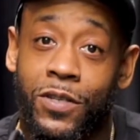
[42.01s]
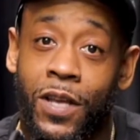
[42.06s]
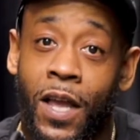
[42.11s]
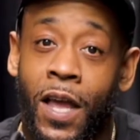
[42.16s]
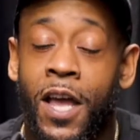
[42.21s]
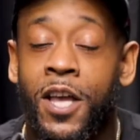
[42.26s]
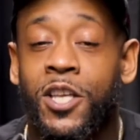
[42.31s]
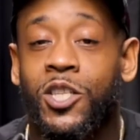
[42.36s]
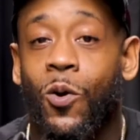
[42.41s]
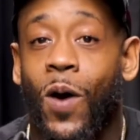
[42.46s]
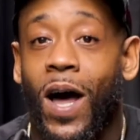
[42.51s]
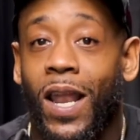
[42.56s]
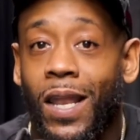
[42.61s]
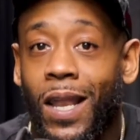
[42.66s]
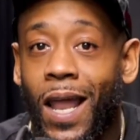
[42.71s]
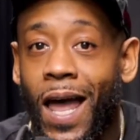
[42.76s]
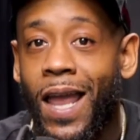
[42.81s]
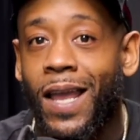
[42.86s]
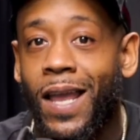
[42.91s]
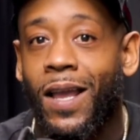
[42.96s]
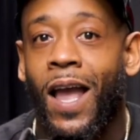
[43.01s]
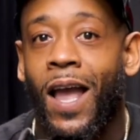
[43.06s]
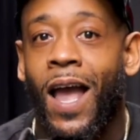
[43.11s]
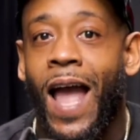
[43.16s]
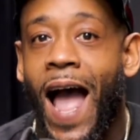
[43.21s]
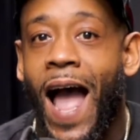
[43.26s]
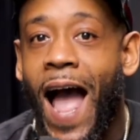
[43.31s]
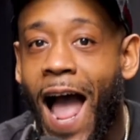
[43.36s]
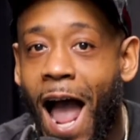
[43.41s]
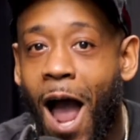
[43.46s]
So I like
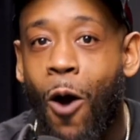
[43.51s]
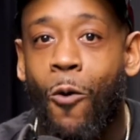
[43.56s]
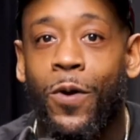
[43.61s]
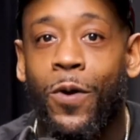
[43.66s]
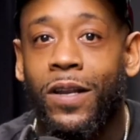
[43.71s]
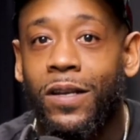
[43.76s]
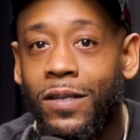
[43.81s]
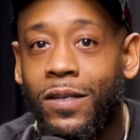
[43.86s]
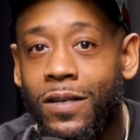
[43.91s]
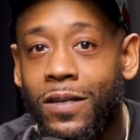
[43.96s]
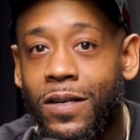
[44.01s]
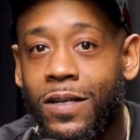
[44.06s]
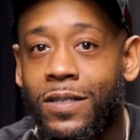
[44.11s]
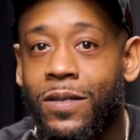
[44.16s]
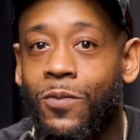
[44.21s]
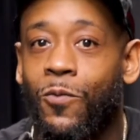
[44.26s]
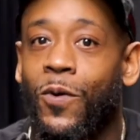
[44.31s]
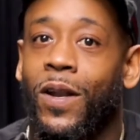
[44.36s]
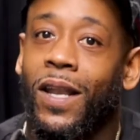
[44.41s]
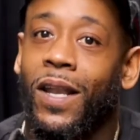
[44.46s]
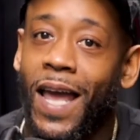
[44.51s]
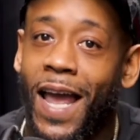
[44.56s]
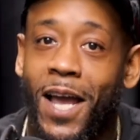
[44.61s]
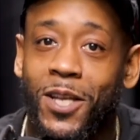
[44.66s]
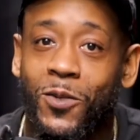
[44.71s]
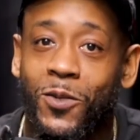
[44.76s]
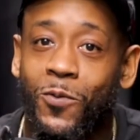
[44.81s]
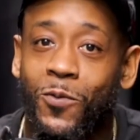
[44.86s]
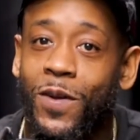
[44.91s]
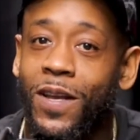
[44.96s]
how it looks when last
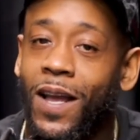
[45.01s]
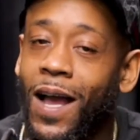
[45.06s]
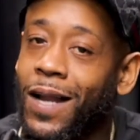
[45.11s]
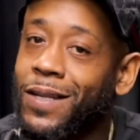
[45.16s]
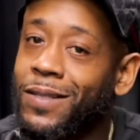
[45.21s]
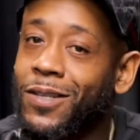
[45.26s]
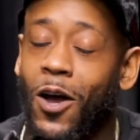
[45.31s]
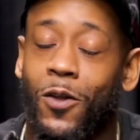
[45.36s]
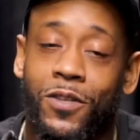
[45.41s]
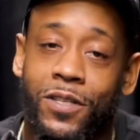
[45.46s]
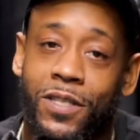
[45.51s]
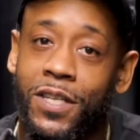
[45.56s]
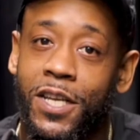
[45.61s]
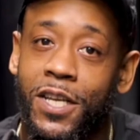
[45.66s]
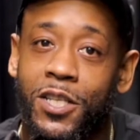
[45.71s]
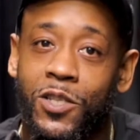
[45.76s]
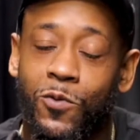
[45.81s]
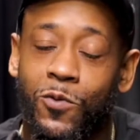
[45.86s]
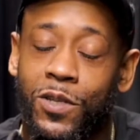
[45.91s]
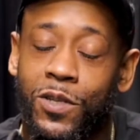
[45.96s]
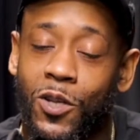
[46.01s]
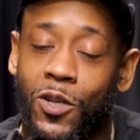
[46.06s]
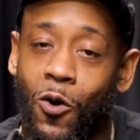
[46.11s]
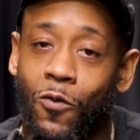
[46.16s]
week I thought the season was over.